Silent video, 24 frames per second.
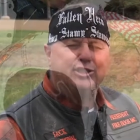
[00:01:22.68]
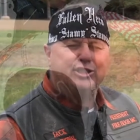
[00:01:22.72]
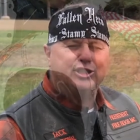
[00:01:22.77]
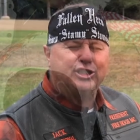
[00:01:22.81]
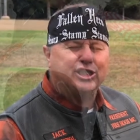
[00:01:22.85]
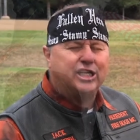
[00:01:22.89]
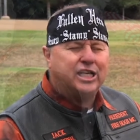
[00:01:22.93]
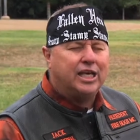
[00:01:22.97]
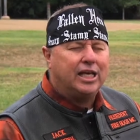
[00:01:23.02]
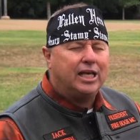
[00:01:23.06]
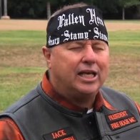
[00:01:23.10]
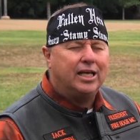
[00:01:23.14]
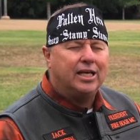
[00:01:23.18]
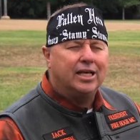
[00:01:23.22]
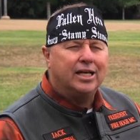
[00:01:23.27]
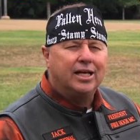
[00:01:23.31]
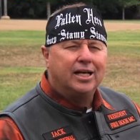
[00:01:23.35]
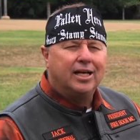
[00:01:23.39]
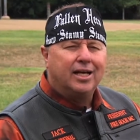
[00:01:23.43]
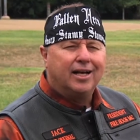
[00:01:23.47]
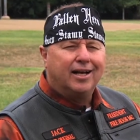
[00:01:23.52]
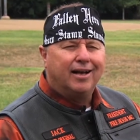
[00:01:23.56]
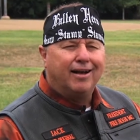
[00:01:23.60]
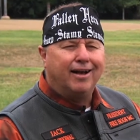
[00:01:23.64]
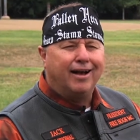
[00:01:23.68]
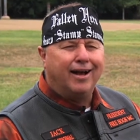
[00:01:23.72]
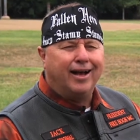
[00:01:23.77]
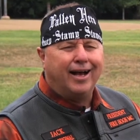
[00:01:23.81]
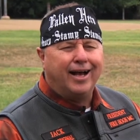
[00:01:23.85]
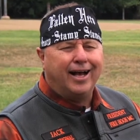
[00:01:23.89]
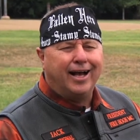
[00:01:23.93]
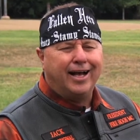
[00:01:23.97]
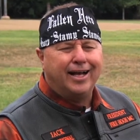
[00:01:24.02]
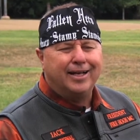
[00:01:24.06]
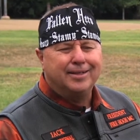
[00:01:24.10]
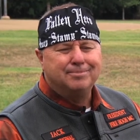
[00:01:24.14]
sea,
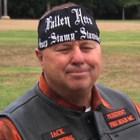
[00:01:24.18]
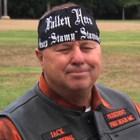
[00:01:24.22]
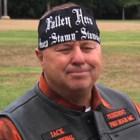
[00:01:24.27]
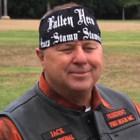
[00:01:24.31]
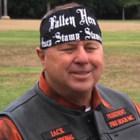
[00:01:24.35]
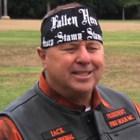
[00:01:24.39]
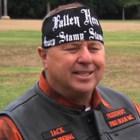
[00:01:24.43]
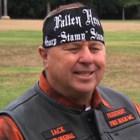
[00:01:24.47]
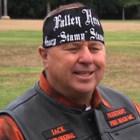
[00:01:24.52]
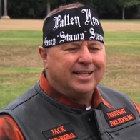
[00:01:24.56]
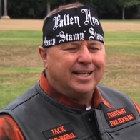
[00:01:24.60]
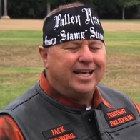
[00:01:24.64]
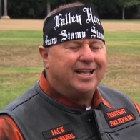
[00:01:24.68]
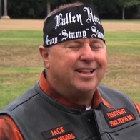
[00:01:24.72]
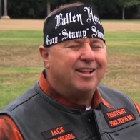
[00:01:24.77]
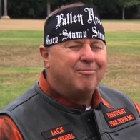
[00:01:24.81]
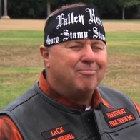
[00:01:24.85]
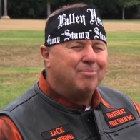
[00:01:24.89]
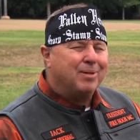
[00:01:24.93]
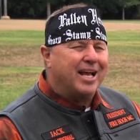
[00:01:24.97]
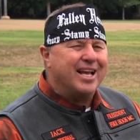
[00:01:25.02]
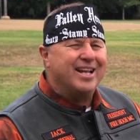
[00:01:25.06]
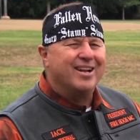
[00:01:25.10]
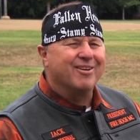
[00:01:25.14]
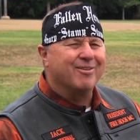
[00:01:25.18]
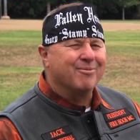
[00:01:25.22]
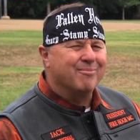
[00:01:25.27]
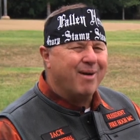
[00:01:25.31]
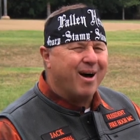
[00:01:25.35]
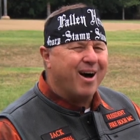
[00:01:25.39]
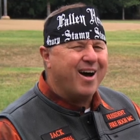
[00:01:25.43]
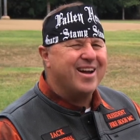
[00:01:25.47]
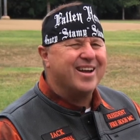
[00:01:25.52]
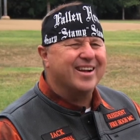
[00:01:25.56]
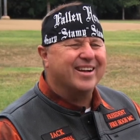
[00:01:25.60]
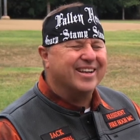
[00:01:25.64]
uh, he loved playing
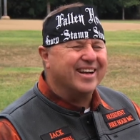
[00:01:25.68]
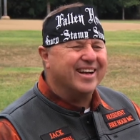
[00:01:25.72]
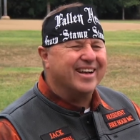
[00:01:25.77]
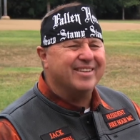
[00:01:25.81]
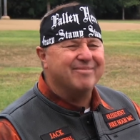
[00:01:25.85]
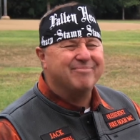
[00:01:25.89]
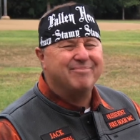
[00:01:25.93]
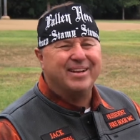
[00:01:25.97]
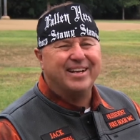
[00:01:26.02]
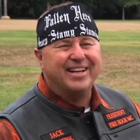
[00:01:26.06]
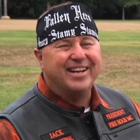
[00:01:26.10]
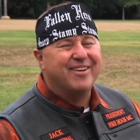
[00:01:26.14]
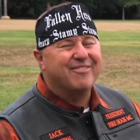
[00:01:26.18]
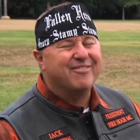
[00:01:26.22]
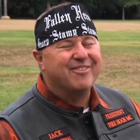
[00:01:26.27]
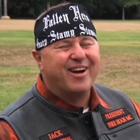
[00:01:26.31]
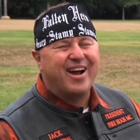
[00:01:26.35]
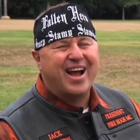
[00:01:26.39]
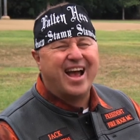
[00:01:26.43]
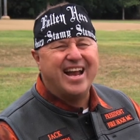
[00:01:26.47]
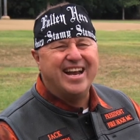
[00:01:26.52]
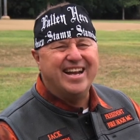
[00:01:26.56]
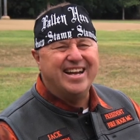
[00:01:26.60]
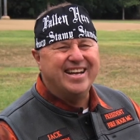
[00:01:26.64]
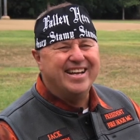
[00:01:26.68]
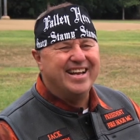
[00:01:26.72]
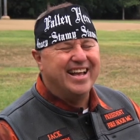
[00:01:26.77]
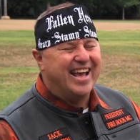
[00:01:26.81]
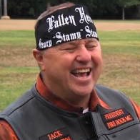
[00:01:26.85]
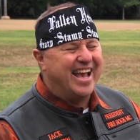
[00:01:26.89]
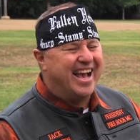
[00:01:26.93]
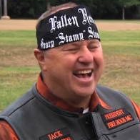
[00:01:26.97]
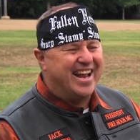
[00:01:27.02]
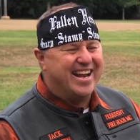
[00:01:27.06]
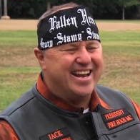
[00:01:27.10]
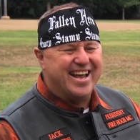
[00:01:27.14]
harmonica, he loved riding.
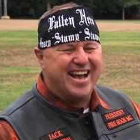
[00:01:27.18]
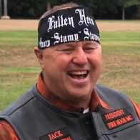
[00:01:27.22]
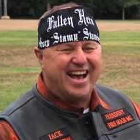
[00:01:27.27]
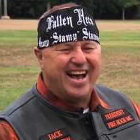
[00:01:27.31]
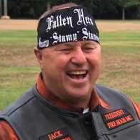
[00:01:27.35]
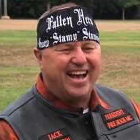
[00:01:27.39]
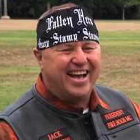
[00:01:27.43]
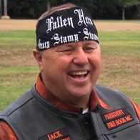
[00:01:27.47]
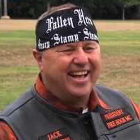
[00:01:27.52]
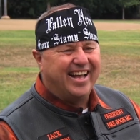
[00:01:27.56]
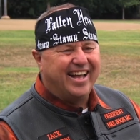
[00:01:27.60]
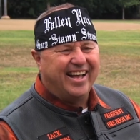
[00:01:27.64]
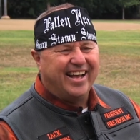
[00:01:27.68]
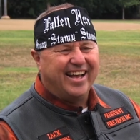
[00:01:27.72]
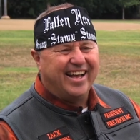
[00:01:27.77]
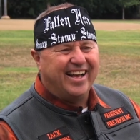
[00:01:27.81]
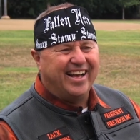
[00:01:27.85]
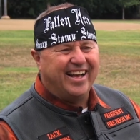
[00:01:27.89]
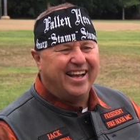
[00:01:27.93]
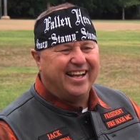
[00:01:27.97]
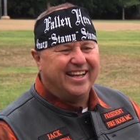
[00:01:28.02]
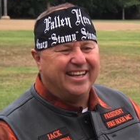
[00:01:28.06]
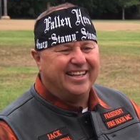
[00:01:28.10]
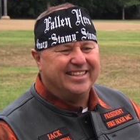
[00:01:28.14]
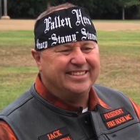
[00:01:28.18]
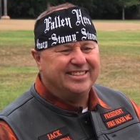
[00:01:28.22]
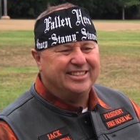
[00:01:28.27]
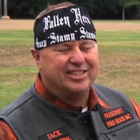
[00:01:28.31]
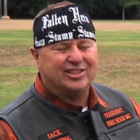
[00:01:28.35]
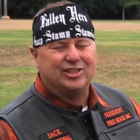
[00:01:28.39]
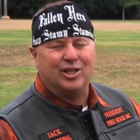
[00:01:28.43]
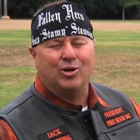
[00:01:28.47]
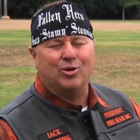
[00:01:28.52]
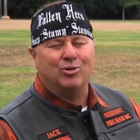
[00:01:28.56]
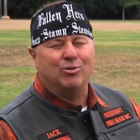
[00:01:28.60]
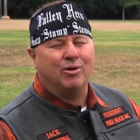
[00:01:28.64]
And uh, uh,
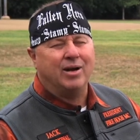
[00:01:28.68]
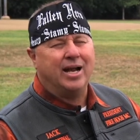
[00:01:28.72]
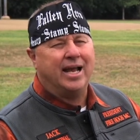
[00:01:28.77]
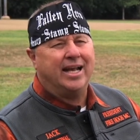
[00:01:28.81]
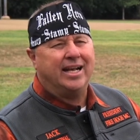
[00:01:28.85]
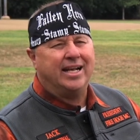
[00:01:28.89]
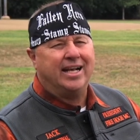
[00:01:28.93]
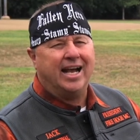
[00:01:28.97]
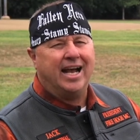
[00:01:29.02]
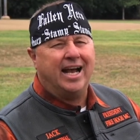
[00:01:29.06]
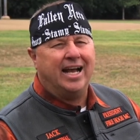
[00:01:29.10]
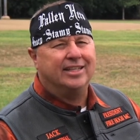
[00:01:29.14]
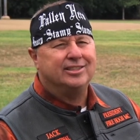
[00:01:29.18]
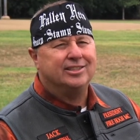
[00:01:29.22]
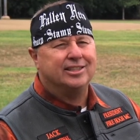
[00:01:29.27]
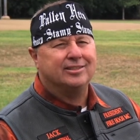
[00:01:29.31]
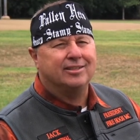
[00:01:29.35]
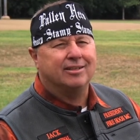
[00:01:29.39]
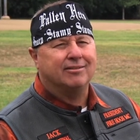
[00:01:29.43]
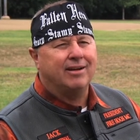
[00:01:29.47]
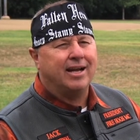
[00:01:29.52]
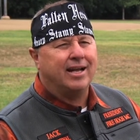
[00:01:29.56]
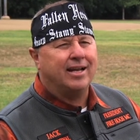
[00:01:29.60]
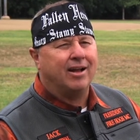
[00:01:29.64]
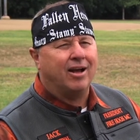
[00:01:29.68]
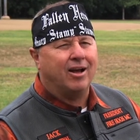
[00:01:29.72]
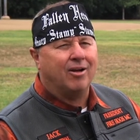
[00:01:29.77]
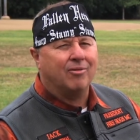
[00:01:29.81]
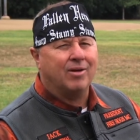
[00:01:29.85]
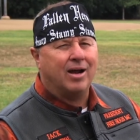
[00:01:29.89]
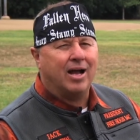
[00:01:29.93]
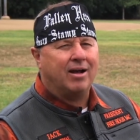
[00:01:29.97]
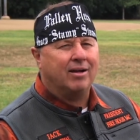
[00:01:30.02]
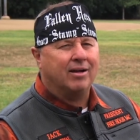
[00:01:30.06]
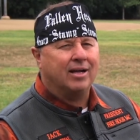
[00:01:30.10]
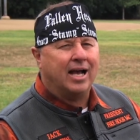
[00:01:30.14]
just a great guy, just a great all
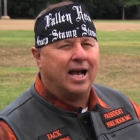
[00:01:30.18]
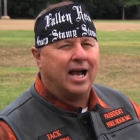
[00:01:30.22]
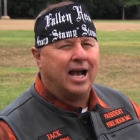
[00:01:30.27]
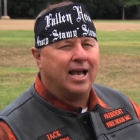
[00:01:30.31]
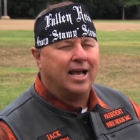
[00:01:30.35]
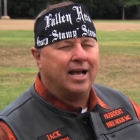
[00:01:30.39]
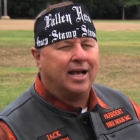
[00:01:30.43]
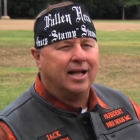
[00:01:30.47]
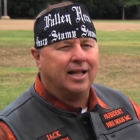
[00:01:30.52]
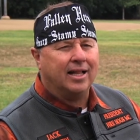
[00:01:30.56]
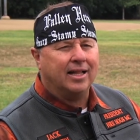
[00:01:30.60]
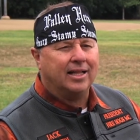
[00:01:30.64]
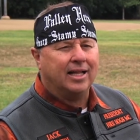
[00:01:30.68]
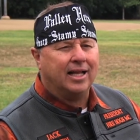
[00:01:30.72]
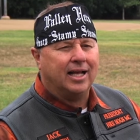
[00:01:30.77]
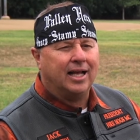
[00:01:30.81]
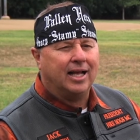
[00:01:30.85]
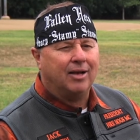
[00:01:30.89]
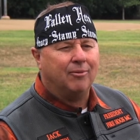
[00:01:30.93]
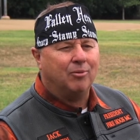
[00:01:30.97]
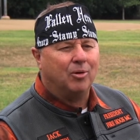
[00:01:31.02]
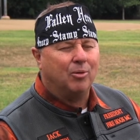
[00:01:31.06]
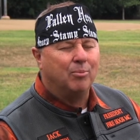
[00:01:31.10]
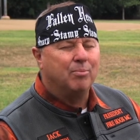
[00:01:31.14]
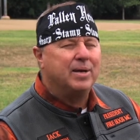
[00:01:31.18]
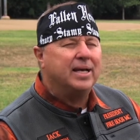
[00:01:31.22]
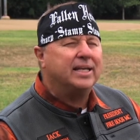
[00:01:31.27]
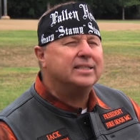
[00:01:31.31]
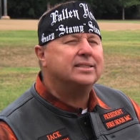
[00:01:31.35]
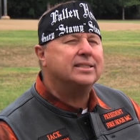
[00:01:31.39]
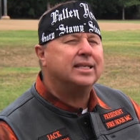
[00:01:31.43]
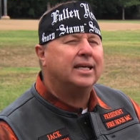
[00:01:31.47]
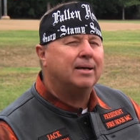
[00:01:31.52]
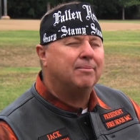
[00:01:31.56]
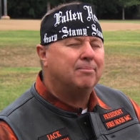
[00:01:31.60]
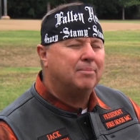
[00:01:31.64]
around guy. Uh, we'll
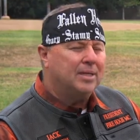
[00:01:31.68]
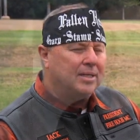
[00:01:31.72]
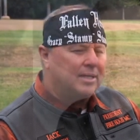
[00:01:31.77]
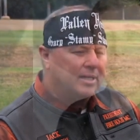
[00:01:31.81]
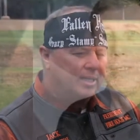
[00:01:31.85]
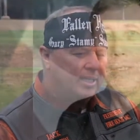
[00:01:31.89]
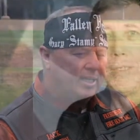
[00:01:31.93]
miss him.